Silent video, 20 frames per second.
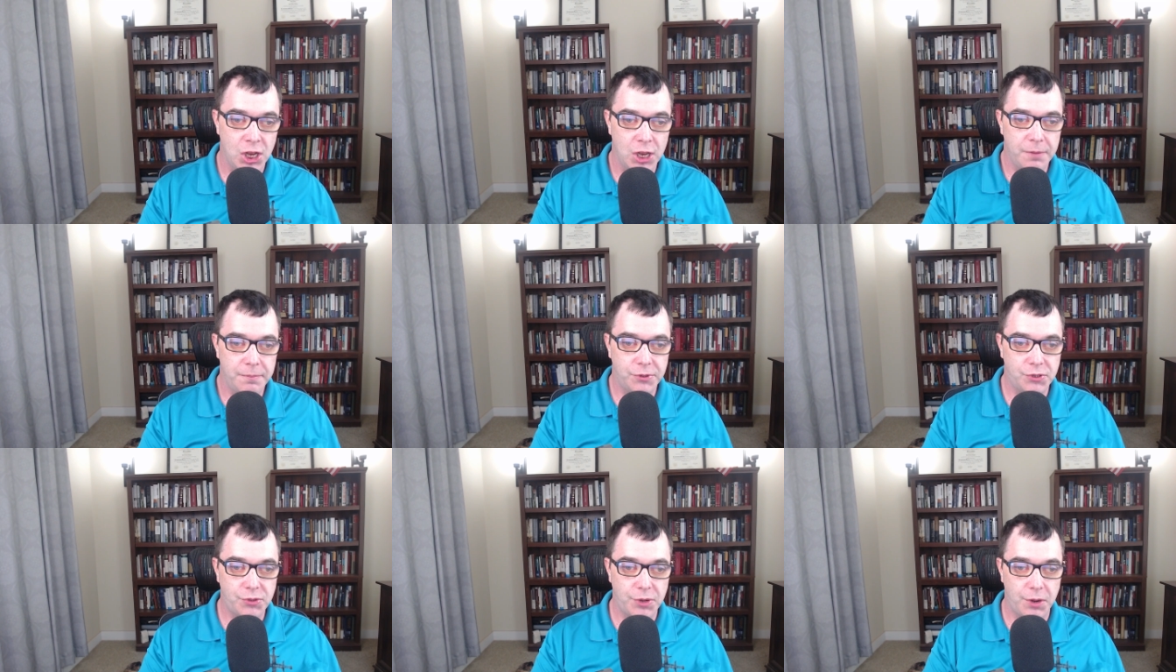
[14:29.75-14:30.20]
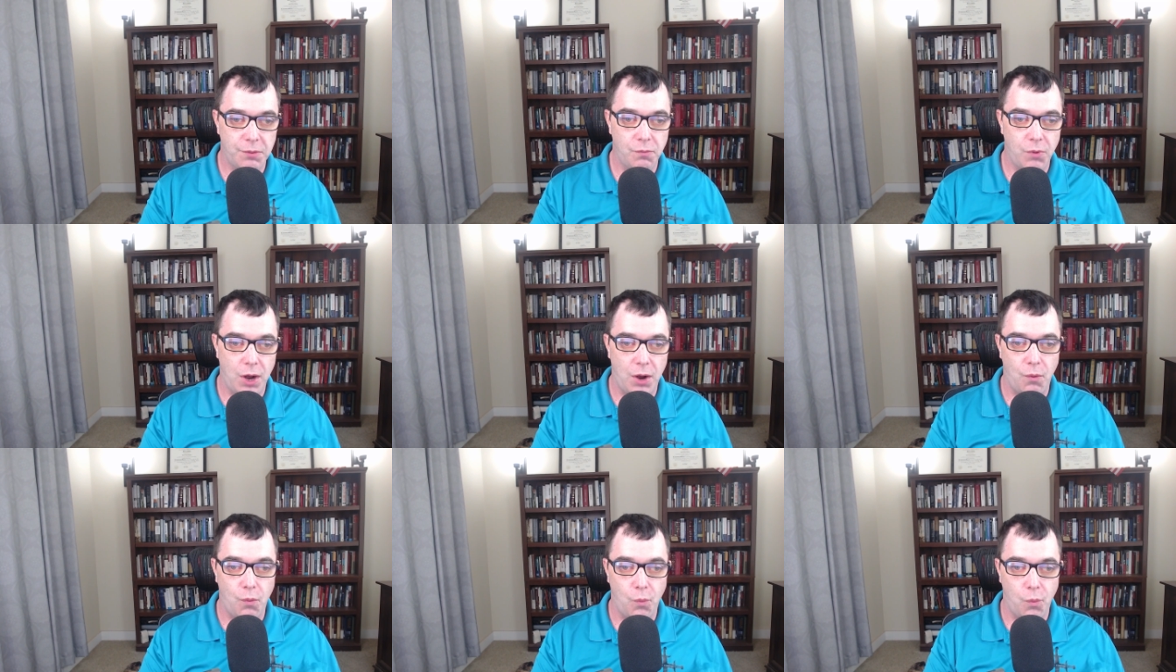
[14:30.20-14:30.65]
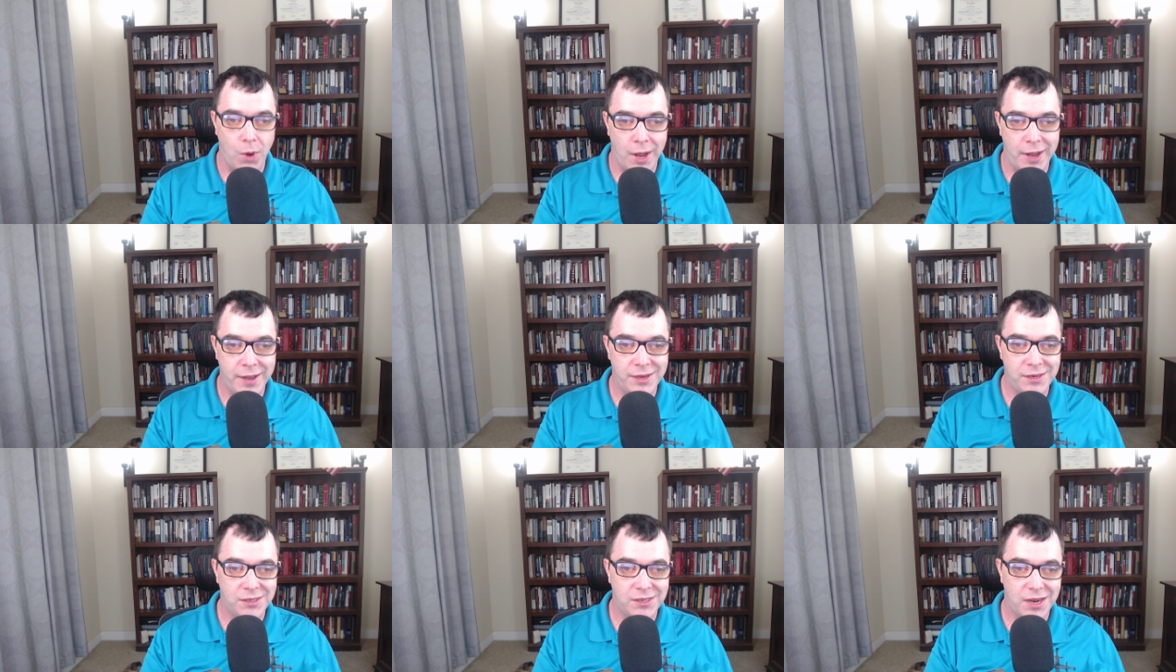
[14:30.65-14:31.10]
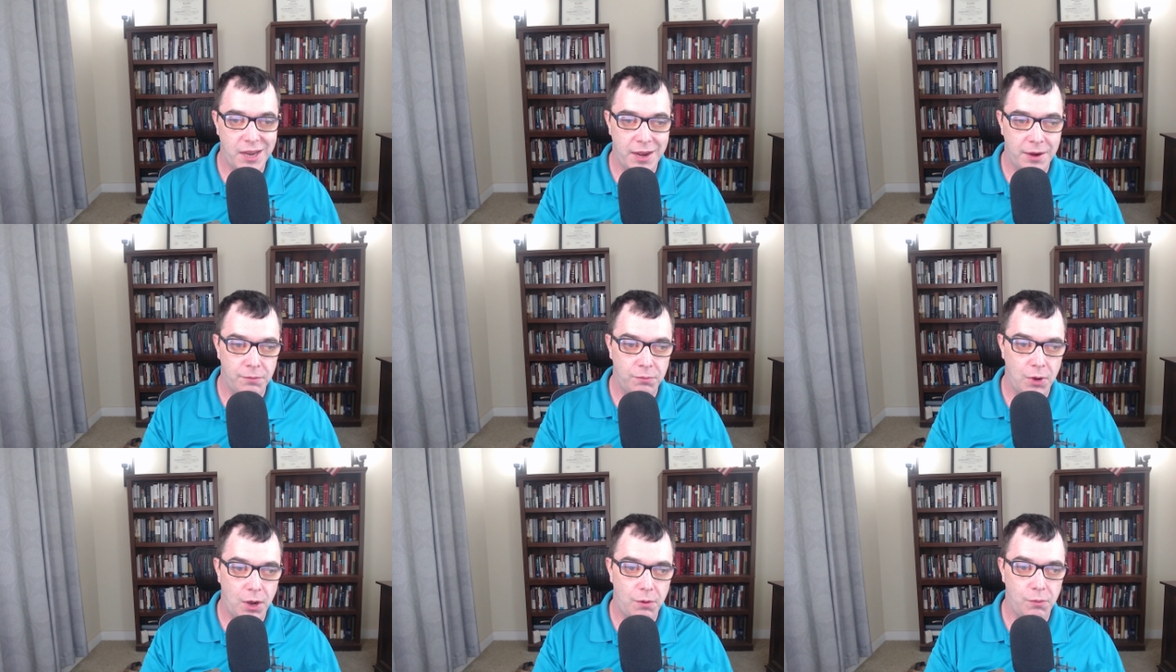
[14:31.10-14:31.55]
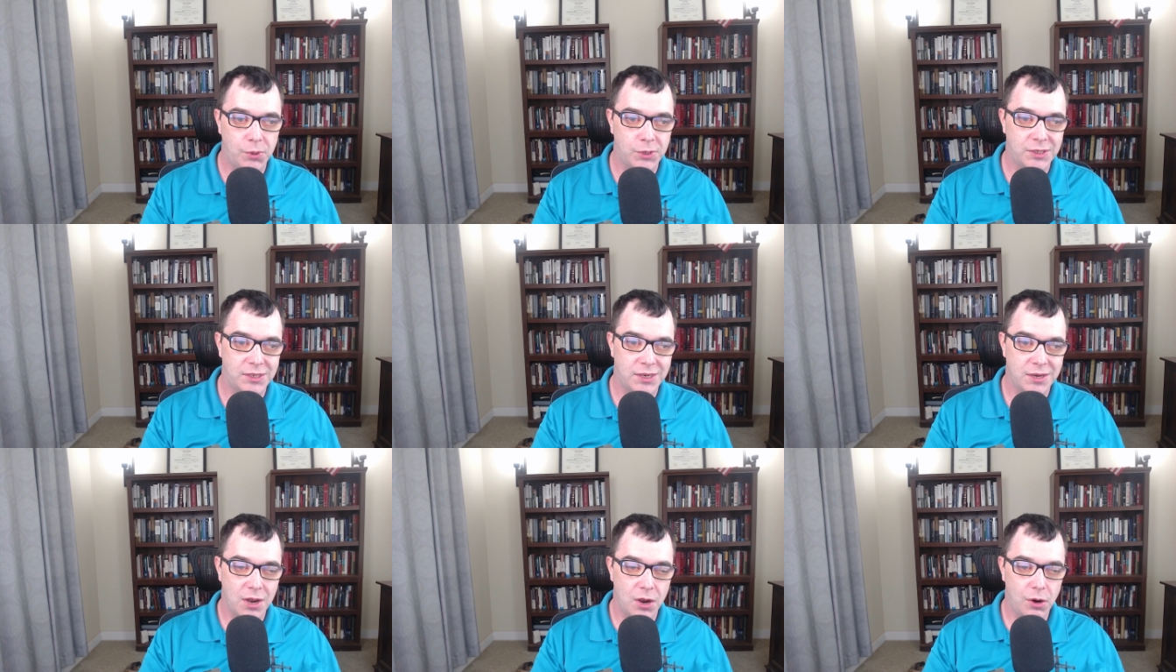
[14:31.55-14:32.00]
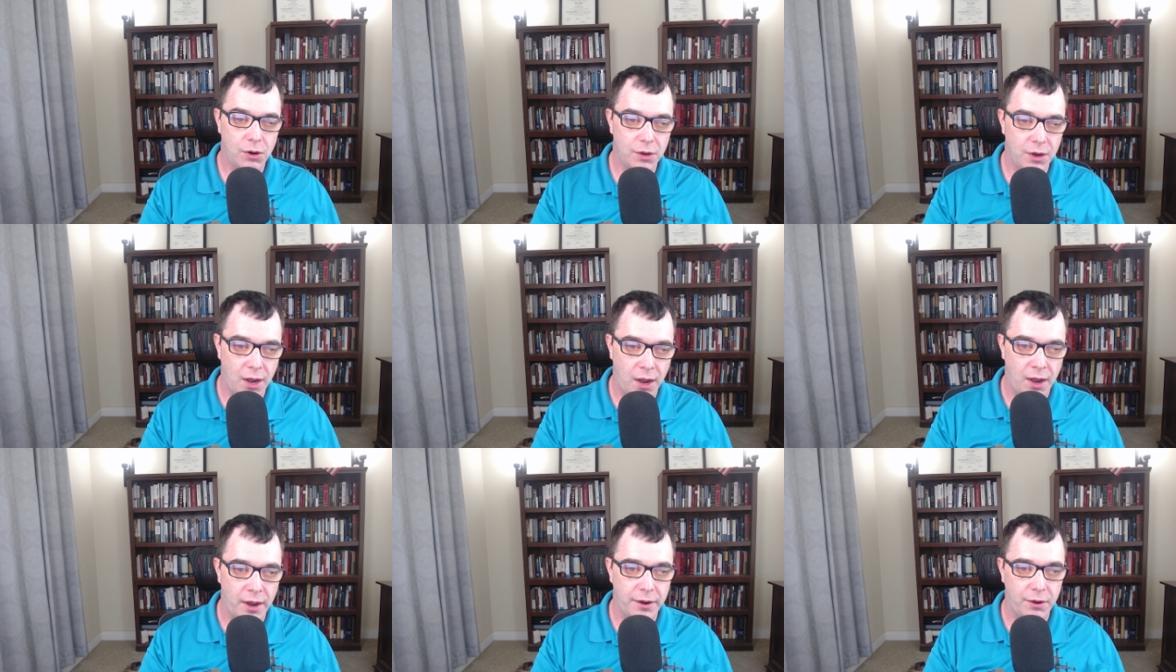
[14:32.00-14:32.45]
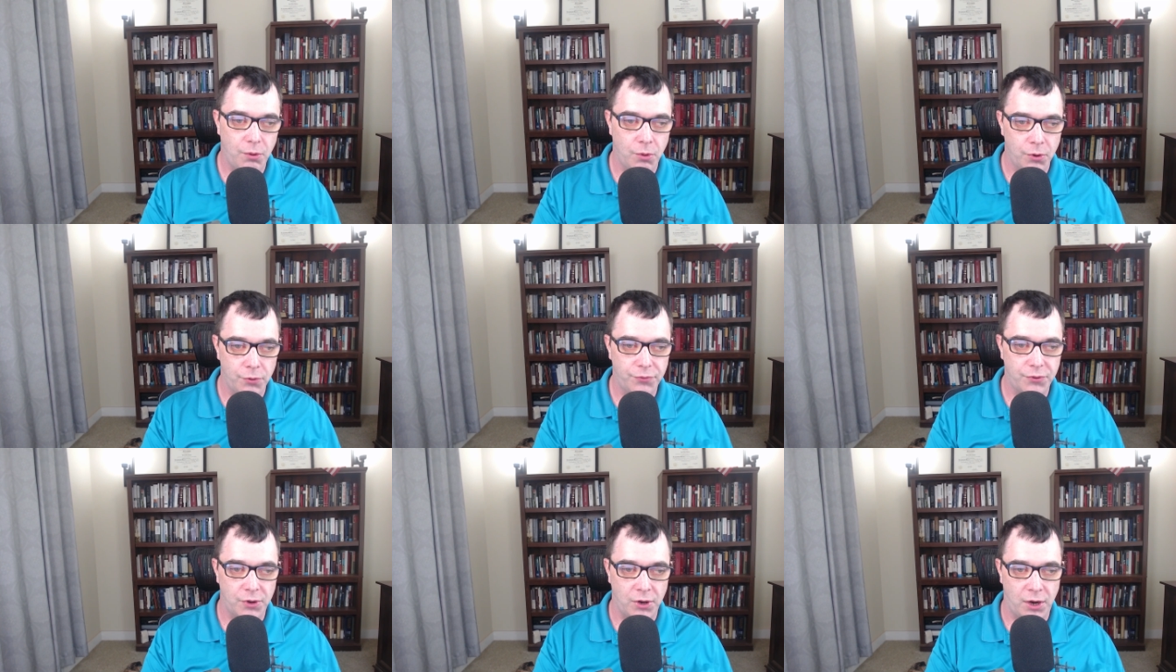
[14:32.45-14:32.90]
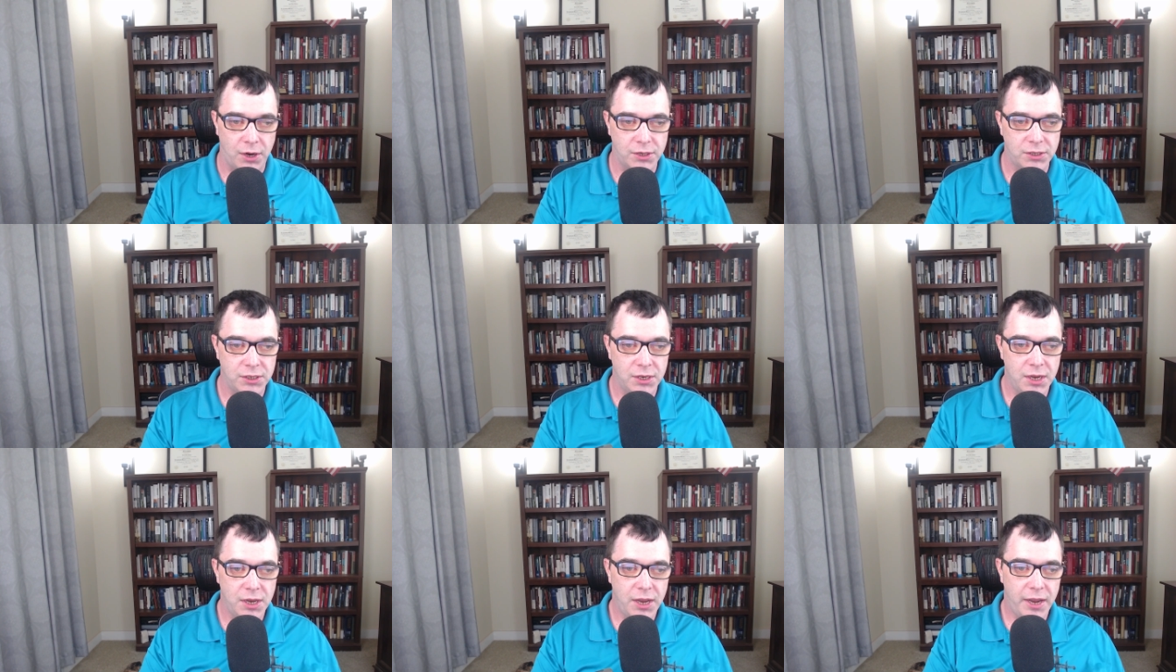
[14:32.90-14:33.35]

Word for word: between what was and what was not orthodox.